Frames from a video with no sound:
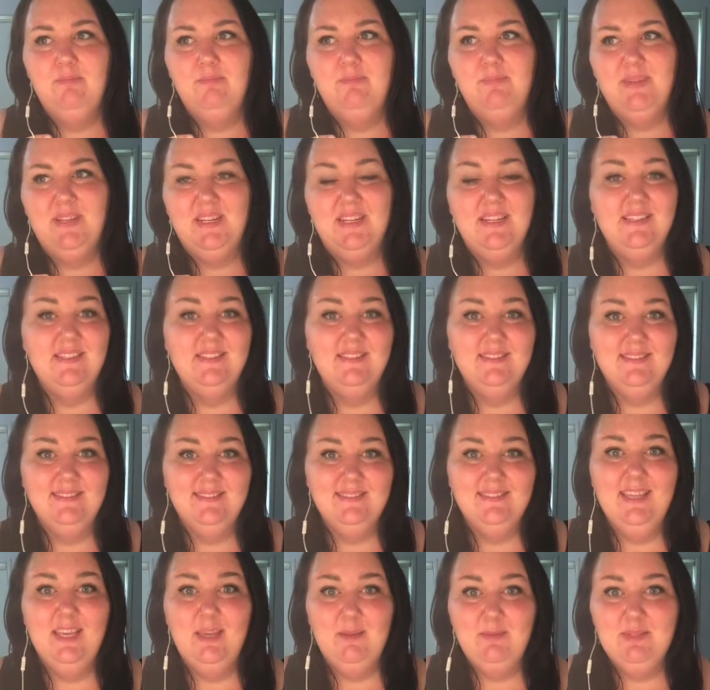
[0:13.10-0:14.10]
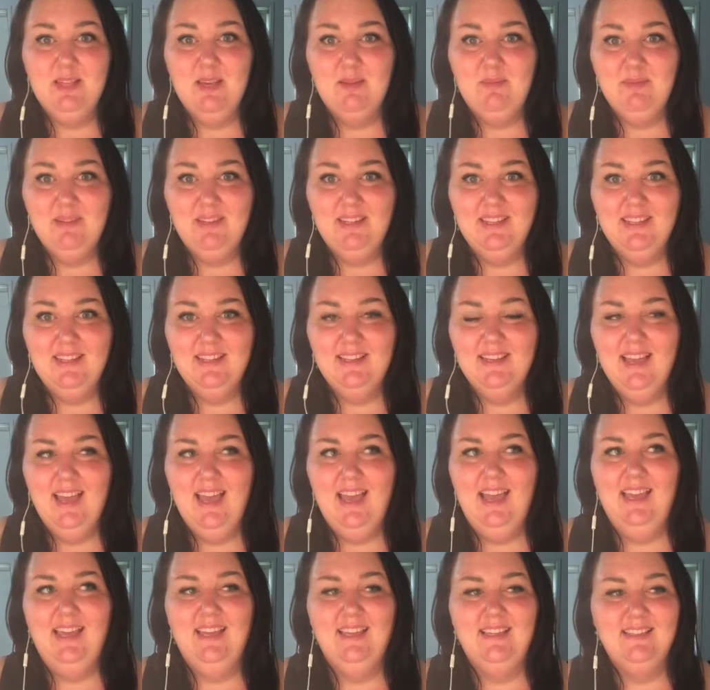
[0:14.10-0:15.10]
but it keeps happening,
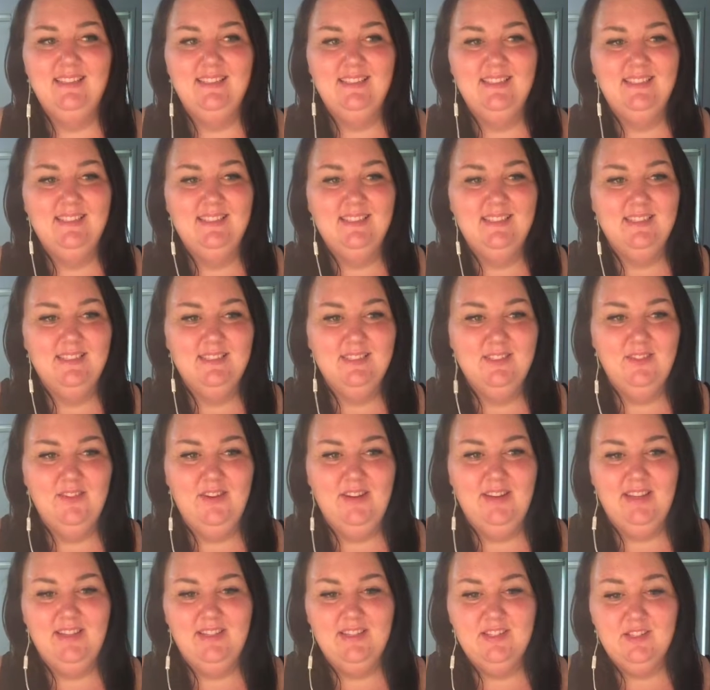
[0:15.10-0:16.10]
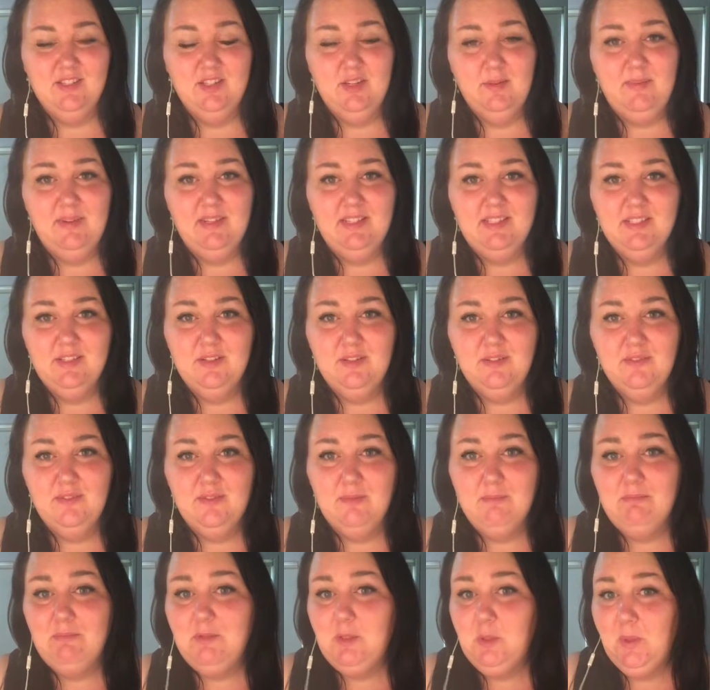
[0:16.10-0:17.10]
and so I need to stop myself
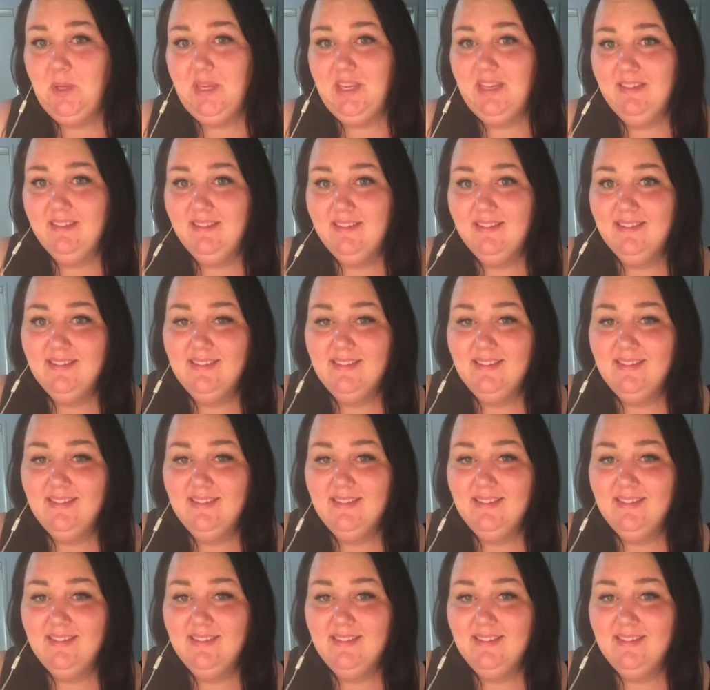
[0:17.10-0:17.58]
from doing it.